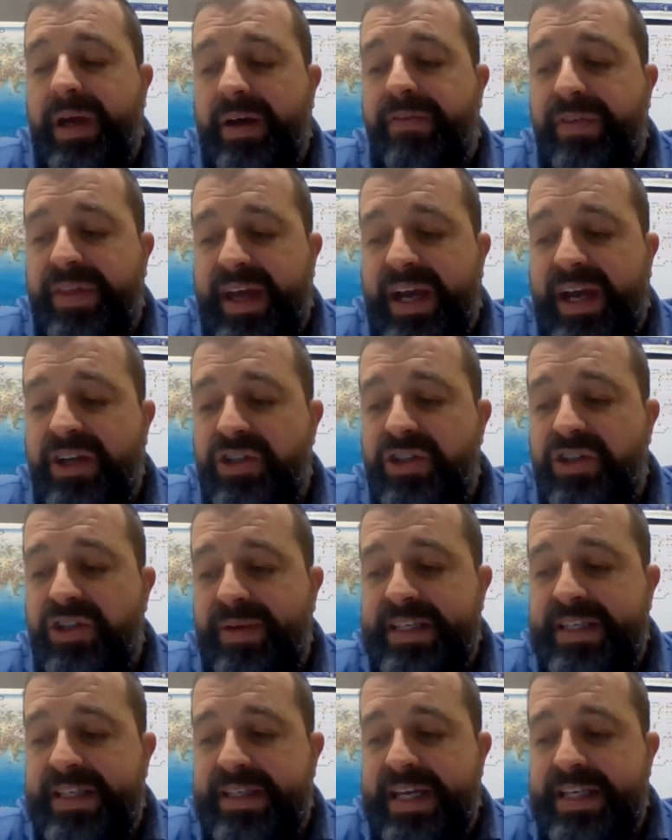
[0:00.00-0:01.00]
for the actual
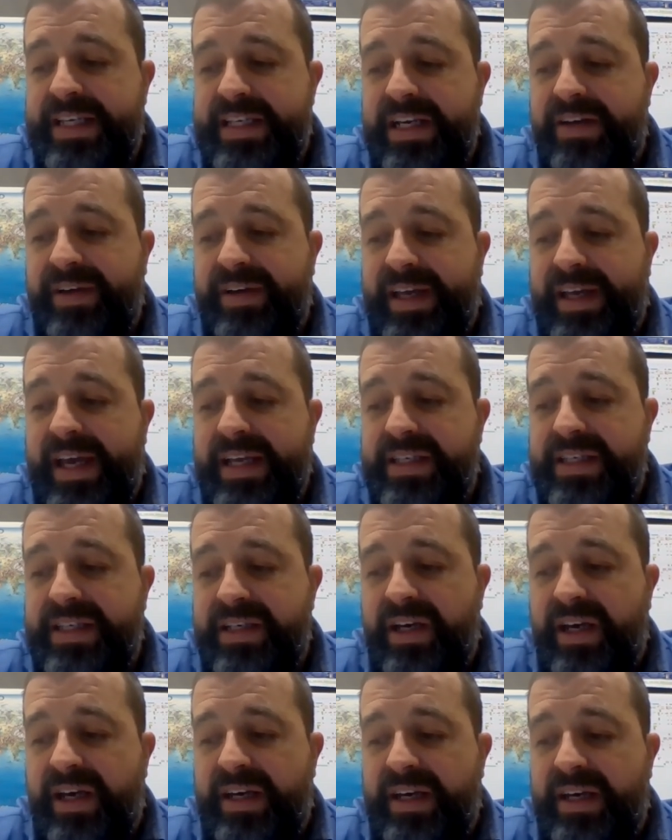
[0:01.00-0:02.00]
Data
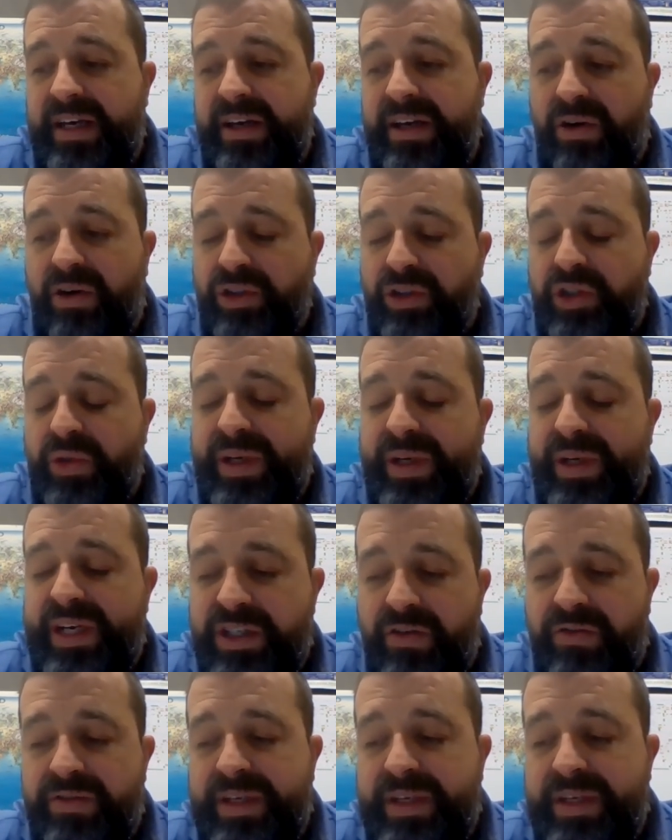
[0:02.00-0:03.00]
Navigator and also any
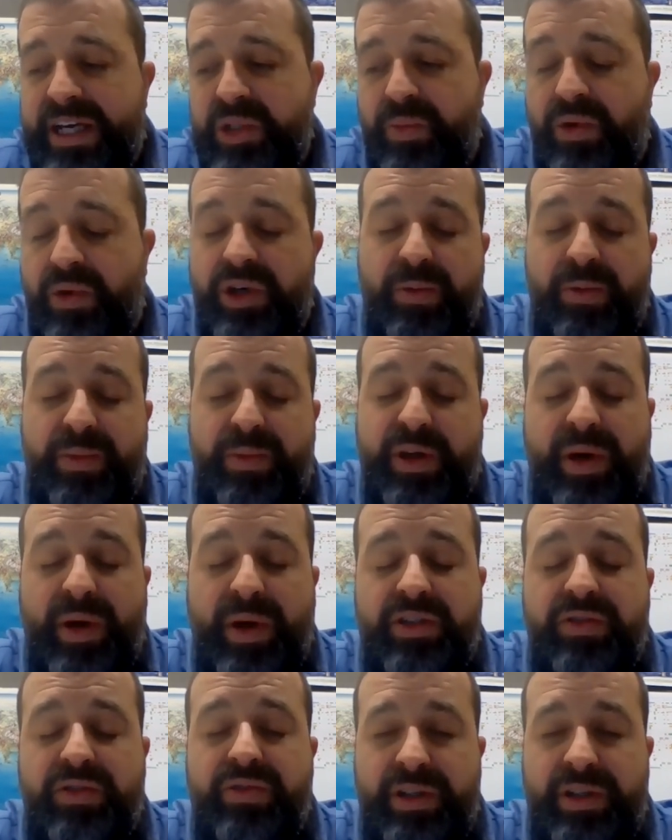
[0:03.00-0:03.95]
sort of dashboard, it'd be quite